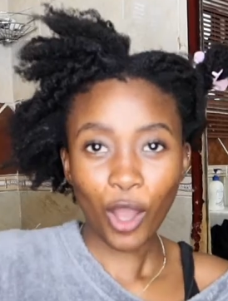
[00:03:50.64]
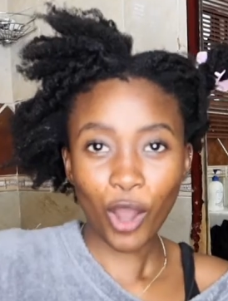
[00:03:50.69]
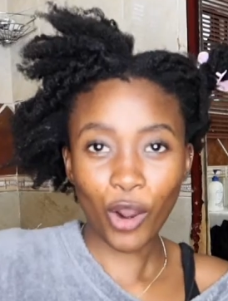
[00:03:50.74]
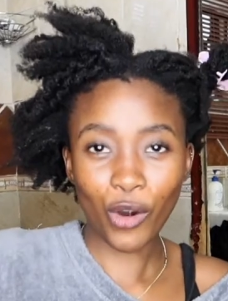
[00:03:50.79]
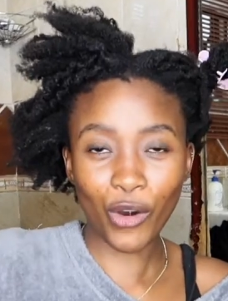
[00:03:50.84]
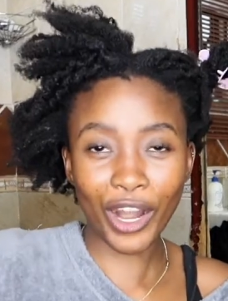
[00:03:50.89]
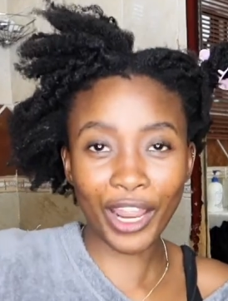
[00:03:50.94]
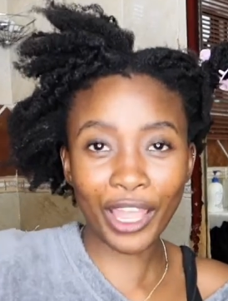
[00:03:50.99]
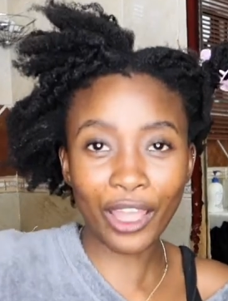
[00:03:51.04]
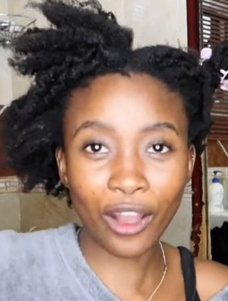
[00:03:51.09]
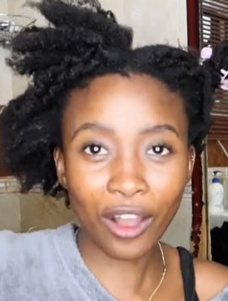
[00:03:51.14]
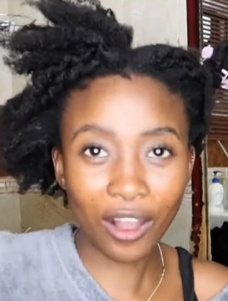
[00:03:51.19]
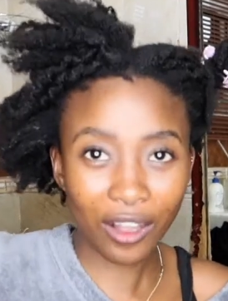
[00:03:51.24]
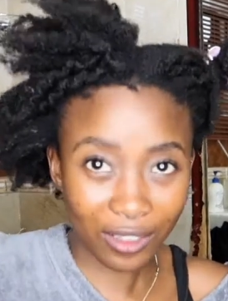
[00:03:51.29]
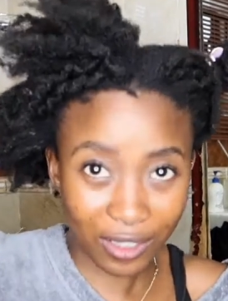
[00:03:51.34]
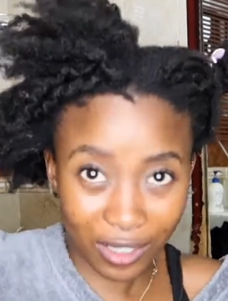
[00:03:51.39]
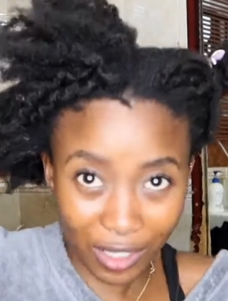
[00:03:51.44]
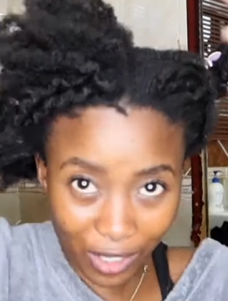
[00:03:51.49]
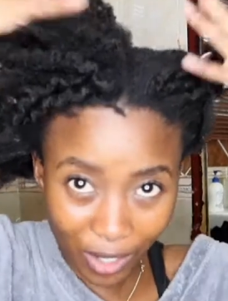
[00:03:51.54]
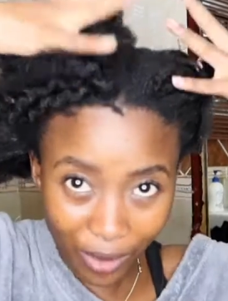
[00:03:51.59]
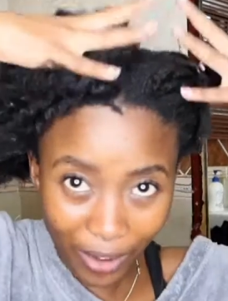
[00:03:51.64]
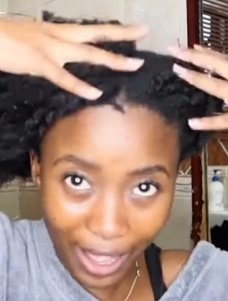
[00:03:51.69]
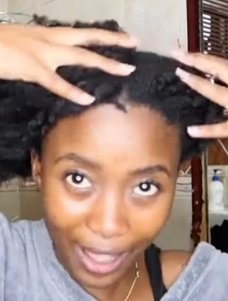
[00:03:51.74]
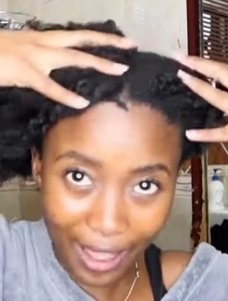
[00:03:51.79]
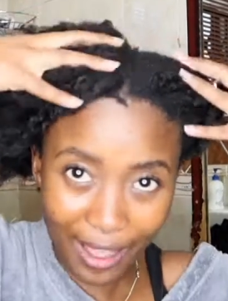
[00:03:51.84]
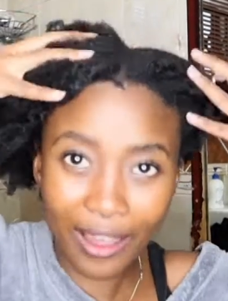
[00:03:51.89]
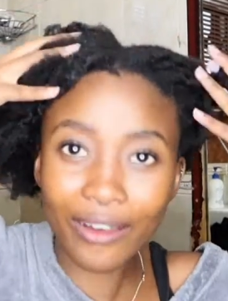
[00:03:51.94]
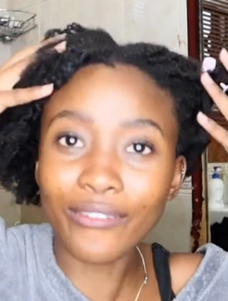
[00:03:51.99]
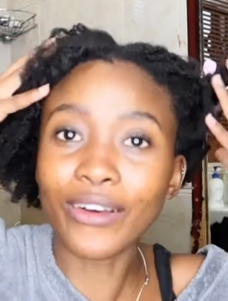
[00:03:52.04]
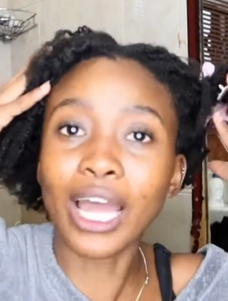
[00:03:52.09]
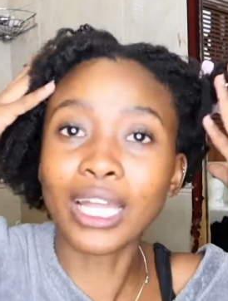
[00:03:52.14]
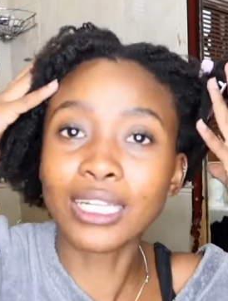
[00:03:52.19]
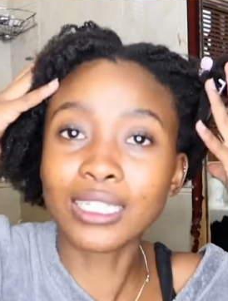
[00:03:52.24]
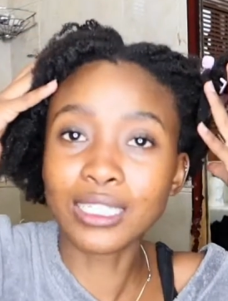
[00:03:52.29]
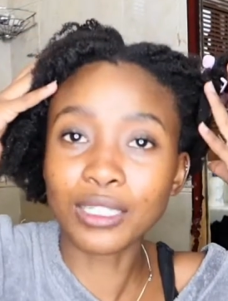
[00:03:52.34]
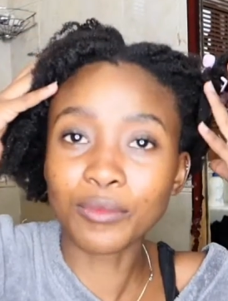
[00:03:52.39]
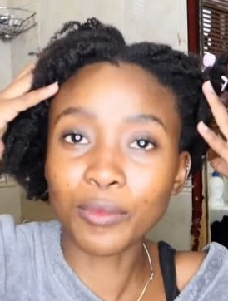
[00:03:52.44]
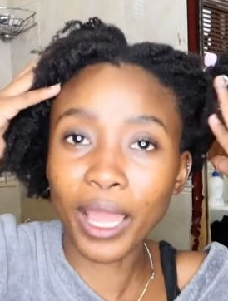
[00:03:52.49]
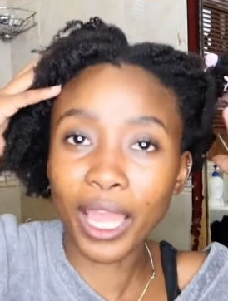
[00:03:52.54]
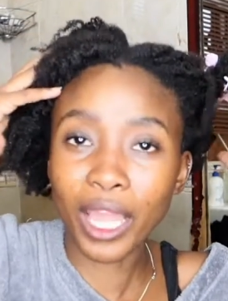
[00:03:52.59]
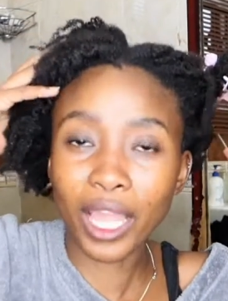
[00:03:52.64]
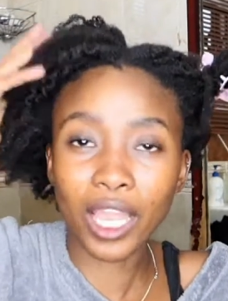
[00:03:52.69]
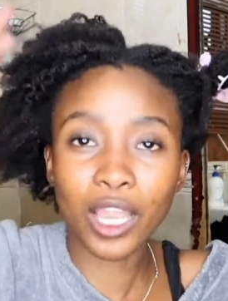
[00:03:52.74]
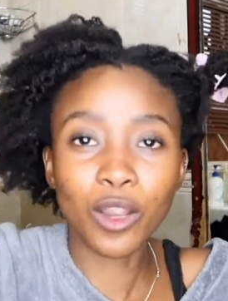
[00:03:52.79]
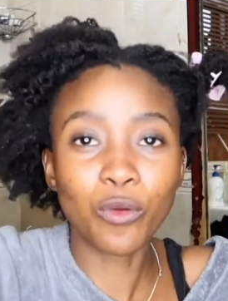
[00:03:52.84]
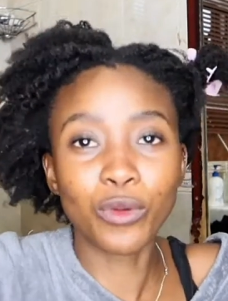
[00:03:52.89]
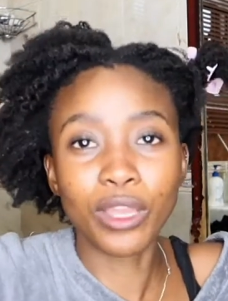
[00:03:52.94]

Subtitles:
Alright y'all, so I have undid my hair.